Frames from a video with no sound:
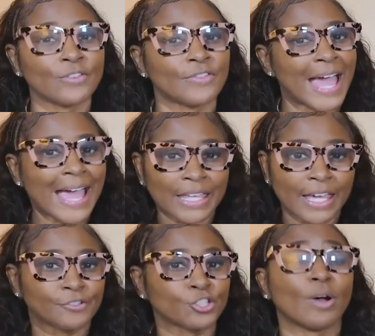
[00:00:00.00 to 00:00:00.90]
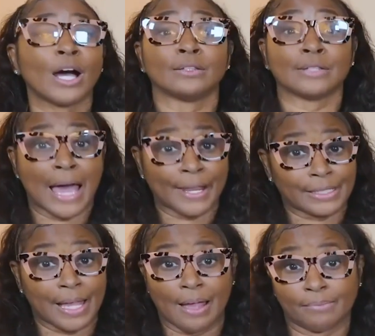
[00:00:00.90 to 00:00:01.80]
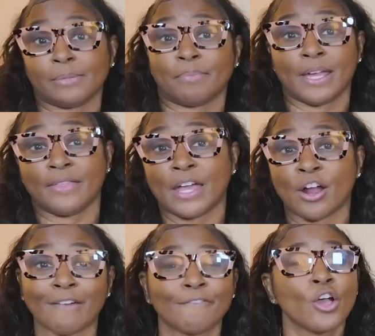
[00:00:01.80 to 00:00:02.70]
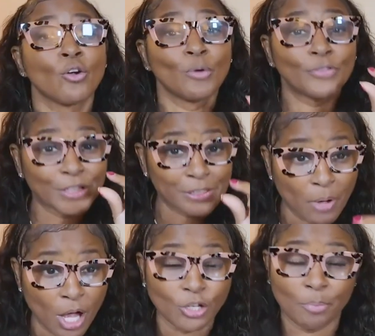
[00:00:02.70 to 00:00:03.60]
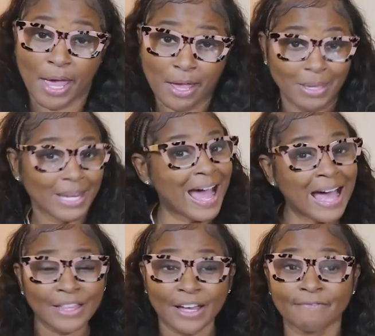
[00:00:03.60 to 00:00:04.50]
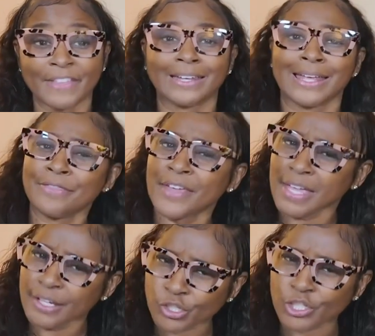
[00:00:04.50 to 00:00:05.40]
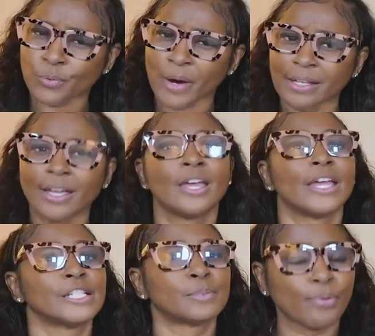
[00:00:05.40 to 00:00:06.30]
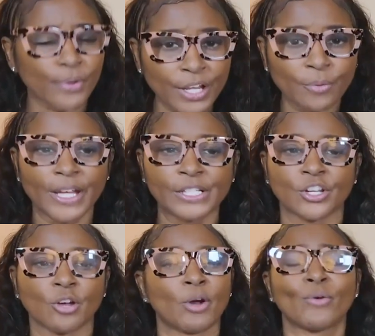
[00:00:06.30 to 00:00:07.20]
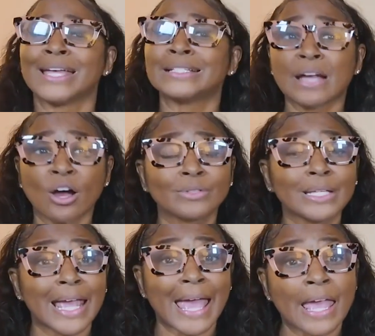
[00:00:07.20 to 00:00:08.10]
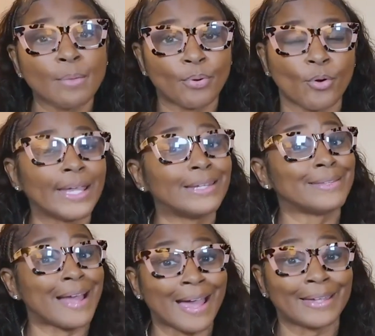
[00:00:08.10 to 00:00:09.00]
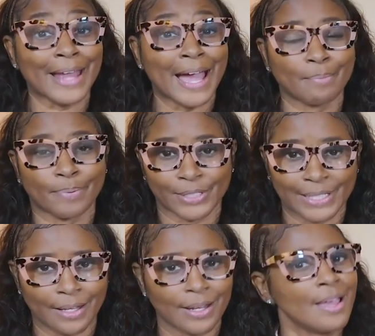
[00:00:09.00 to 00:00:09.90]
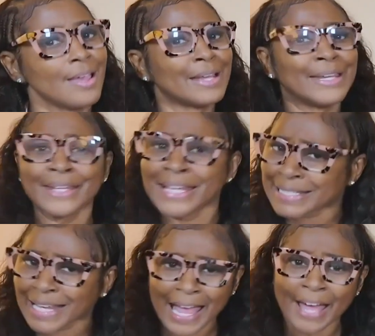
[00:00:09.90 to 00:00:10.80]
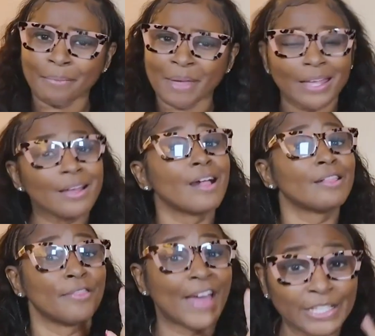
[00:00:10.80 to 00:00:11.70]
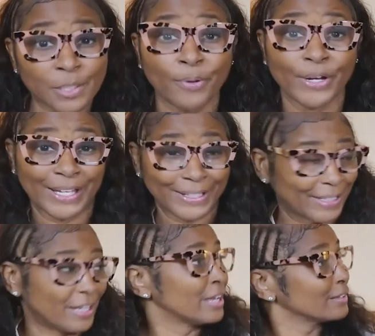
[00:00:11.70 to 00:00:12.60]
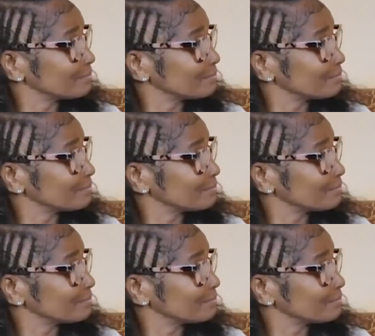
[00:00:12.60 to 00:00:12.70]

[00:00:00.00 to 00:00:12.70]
So that gives you a lot of time to pay that off with a smaller payment. I love that. And the interest rate is pretty reasonable. It's only 8.99%. And in this economy, that's pretty good.